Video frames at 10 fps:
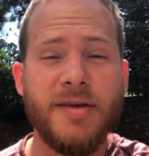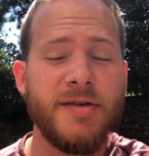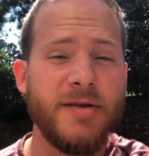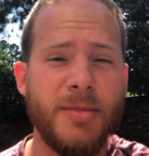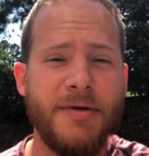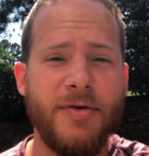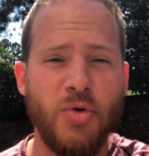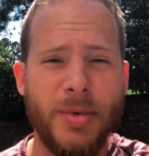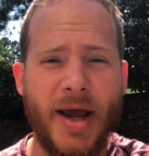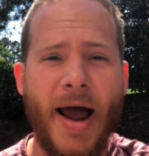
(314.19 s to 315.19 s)
this is me
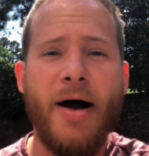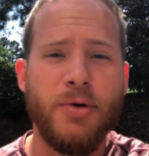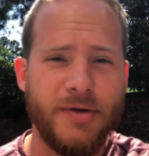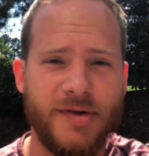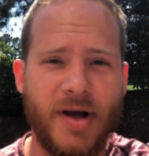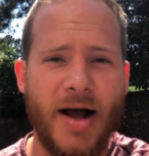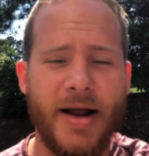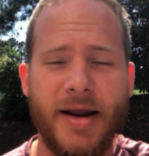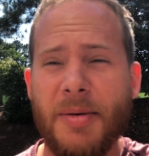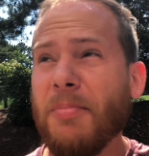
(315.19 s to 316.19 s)
filming
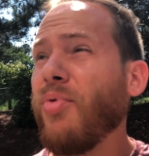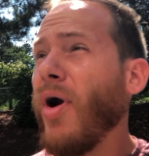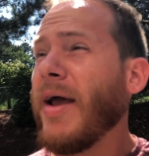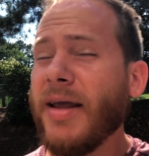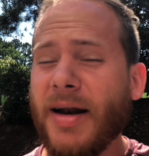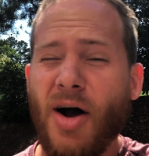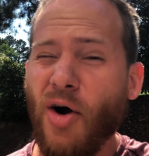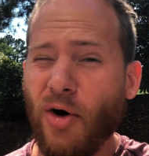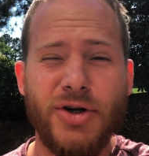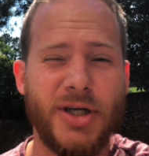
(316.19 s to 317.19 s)
outside in bright,
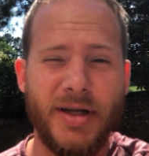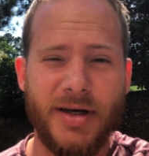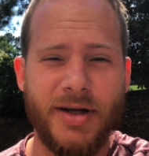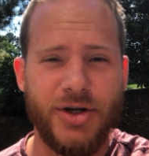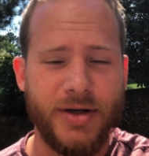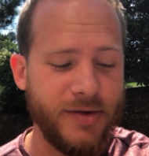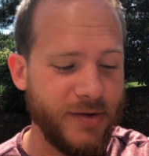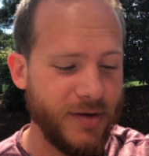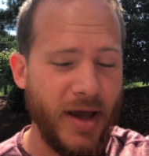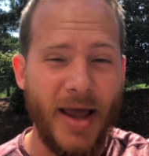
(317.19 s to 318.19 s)
harsh
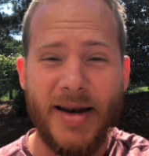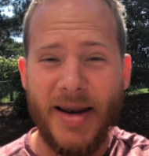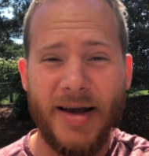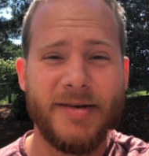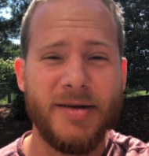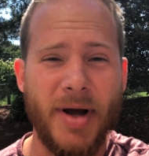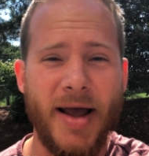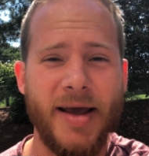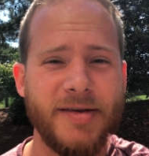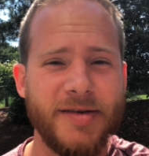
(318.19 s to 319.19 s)
conditions and next to my
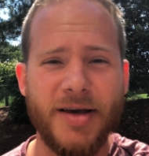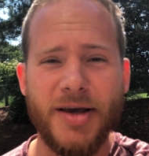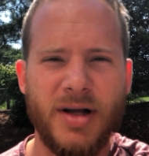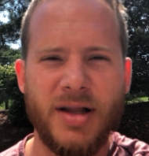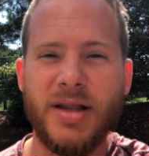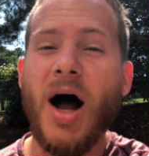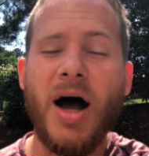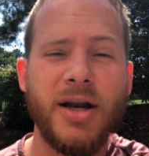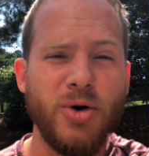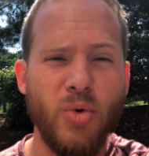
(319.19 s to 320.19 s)
AC. The
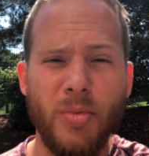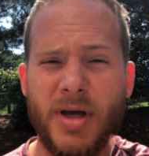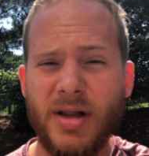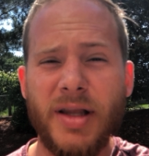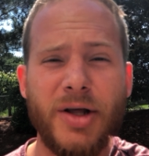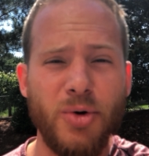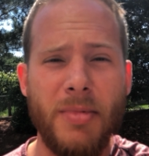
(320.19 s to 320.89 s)
audio will be a little